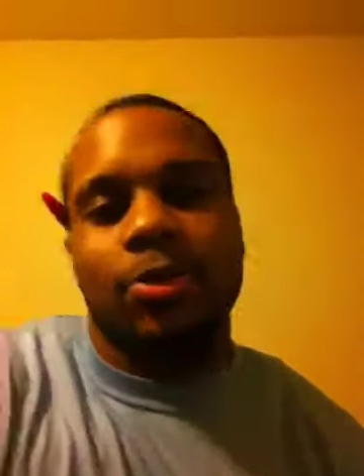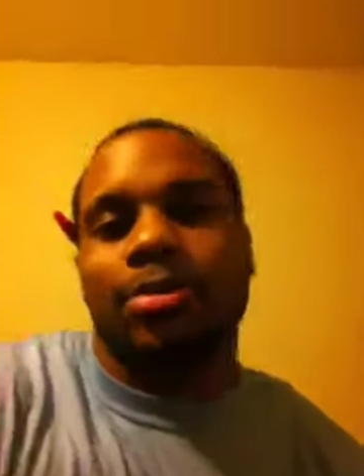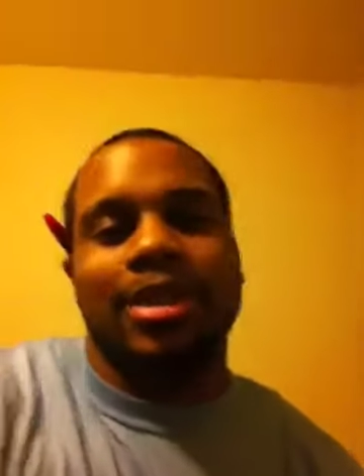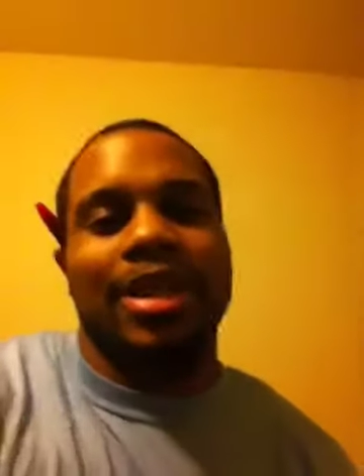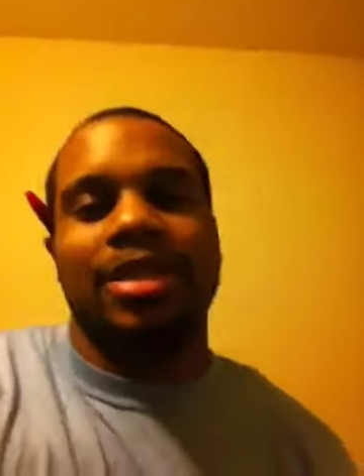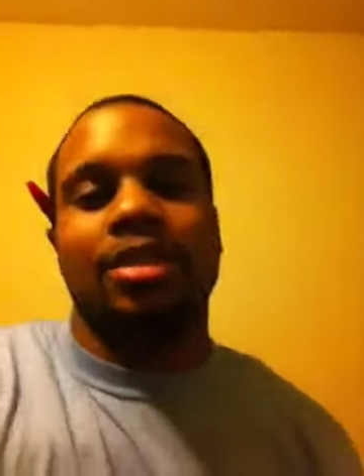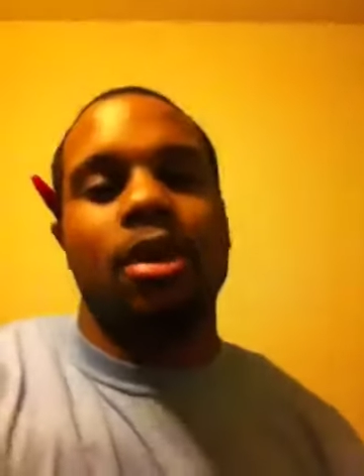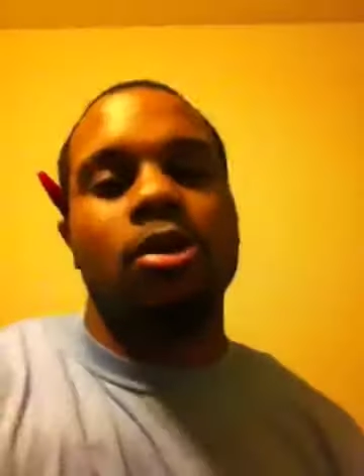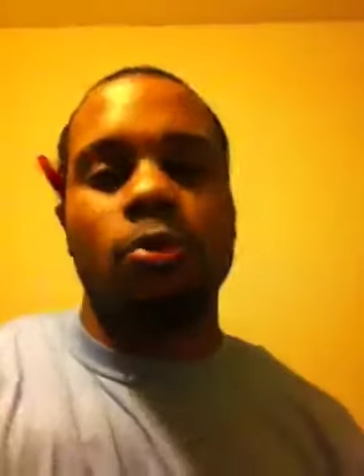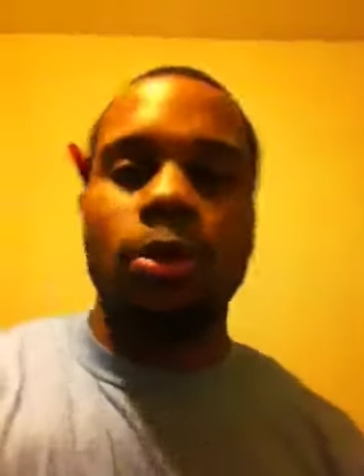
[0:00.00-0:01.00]
Kryptonite
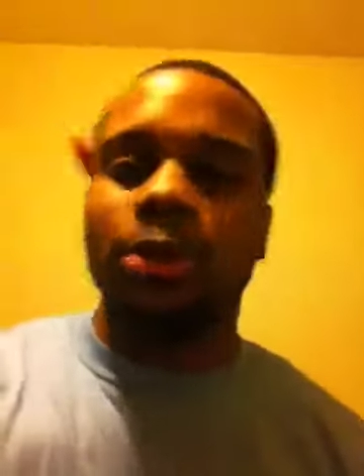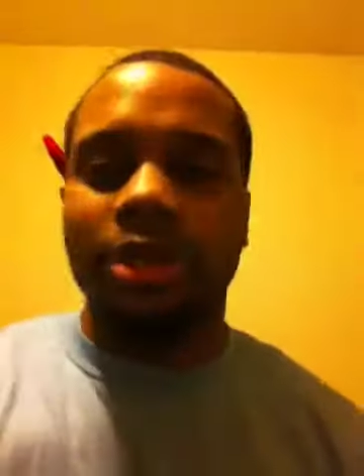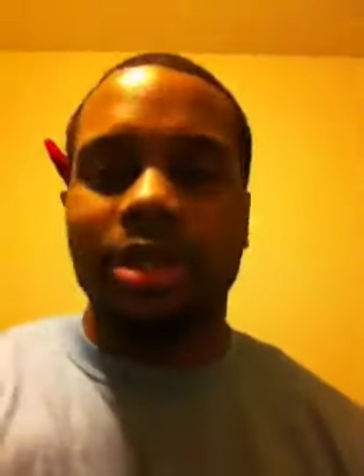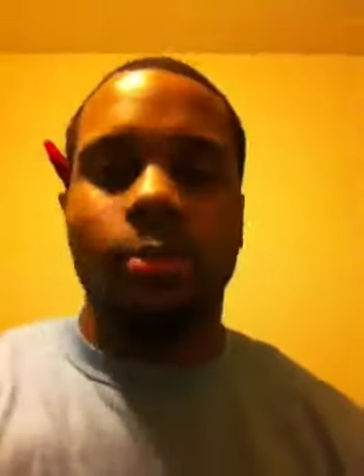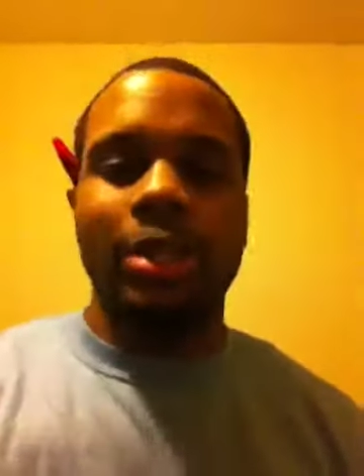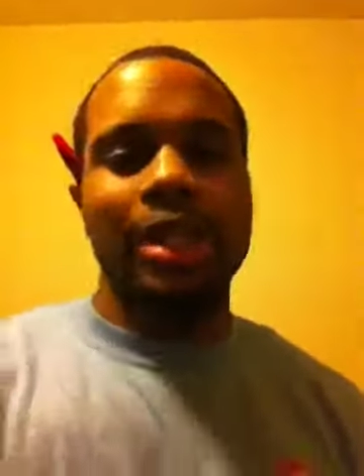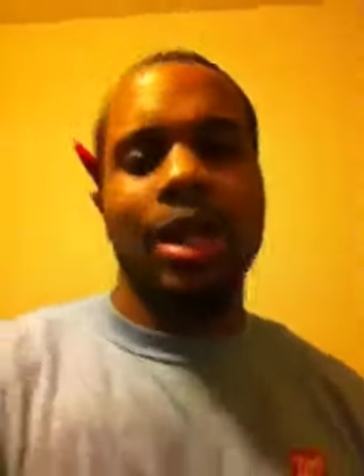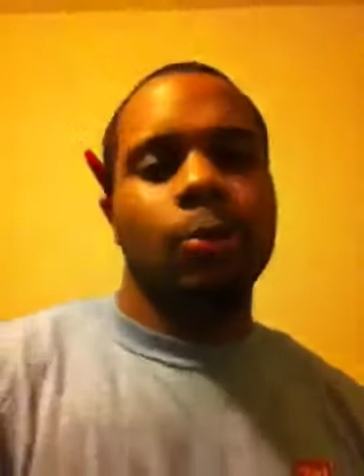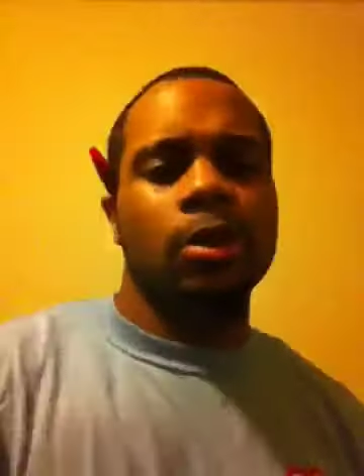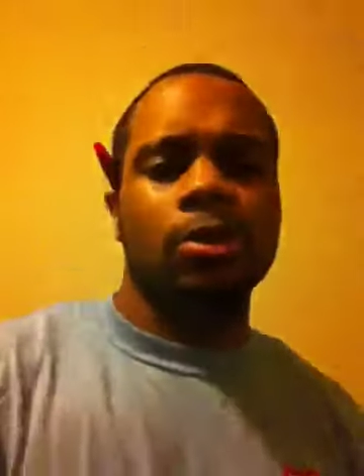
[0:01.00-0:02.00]
on a road or something. We
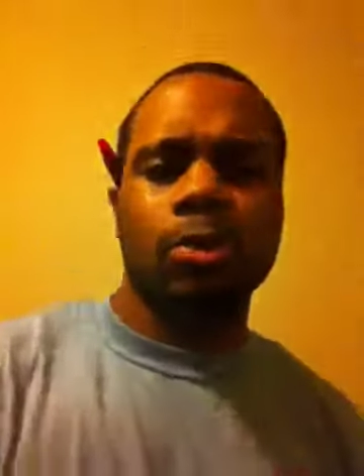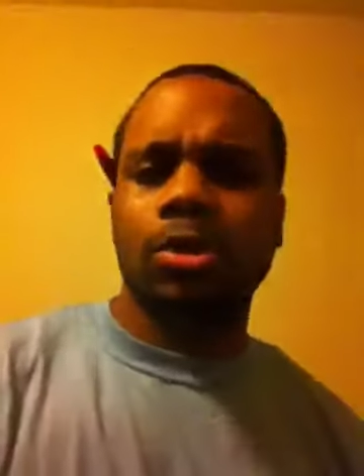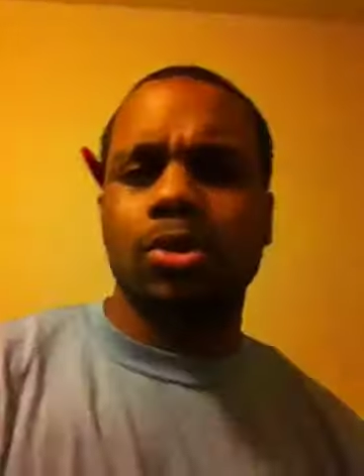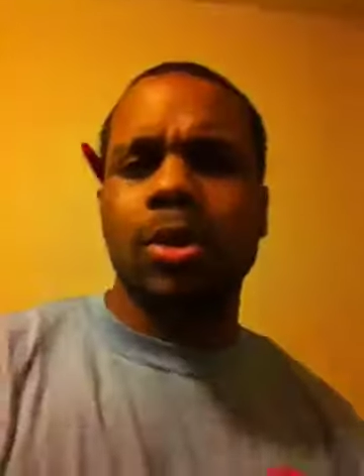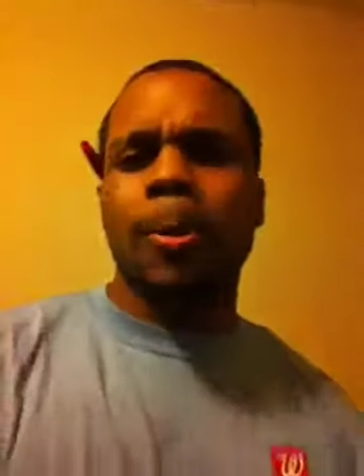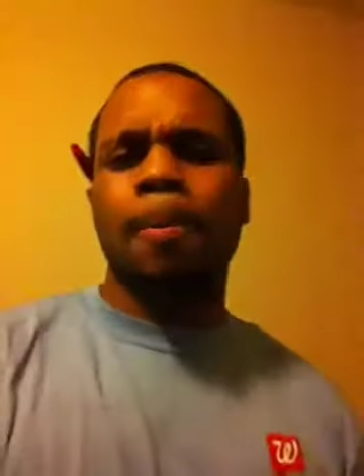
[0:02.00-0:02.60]
cannot win on a road,